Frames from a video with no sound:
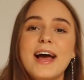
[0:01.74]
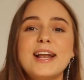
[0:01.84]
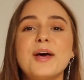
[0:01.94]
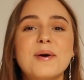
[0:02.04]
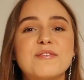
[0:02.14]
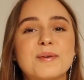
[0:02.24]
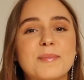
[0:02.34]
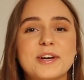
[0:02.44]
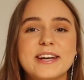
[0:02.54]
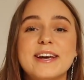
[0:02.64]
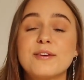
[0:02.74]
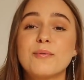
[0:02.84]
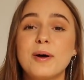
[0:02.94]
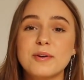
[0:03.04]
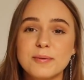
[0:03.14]
Hello everybody and
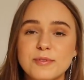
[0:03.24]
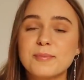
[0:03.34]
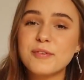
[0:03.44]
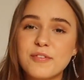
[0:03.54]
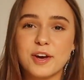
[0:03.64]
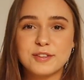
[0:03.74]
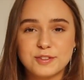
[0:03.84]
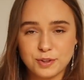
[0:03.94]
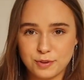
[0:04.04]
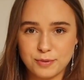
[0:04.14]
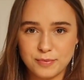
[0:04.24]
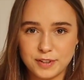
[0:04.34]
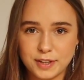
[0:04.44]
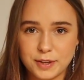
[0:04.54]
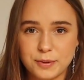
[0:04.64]
welcome to my first YouTube
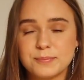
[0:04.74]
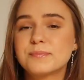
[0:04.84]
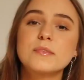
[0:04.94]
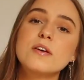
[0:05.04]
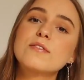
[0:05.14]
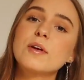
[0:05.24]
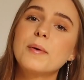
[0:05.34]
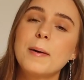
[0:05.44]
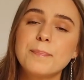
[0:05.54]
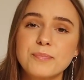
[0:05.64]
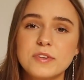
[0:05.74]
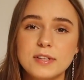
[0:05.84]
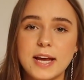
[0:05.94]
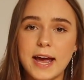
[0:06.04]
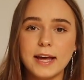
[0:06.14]
video. So
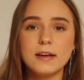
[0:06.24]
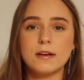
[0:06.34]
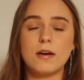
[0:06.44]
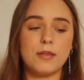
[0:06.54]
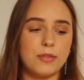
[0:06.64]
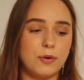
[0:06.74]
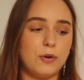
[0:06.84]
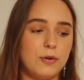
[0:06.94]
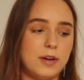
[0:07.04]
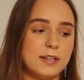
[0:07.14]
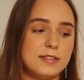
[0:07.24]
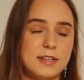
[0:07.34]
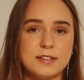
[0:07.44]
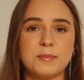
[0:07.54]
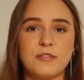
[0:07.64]
today I thought, as
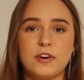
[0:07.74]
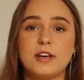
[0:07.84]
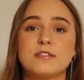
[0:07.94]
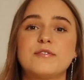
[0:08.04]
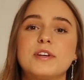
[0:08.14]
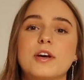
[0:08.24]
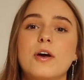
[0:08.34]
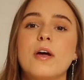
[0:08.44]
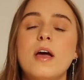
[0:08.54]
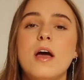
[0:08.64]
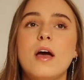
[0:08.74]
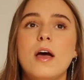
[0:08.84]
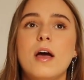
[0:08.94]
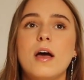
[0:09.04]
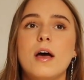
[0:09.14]
it is my first video,
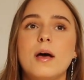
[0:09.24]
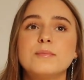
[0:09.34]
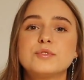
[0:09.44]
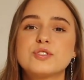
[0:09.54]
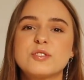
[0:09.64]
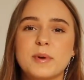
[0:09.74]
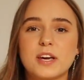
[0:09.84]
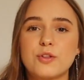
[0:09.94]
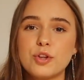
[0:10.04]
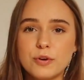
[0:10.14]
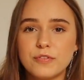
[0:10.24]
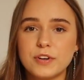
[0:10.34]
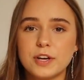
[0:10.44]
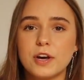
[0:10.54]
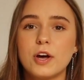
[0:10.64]
just to make a chill
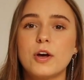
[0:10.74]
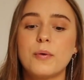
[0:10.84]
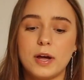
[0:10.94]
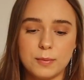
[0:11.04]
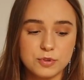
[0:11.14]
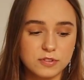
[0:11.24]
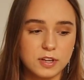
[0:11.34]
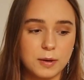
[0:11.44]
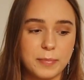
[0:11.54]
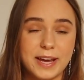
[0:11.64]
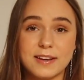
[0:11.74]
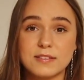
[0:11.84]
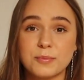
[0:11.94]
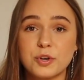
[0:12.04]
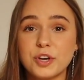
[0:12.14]
video, and I'm just going to bake
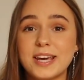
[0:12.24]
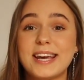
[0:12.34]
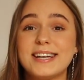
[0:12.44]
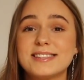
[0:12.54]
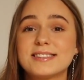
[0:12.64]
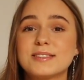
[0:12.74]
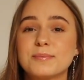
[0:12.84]
some cookies.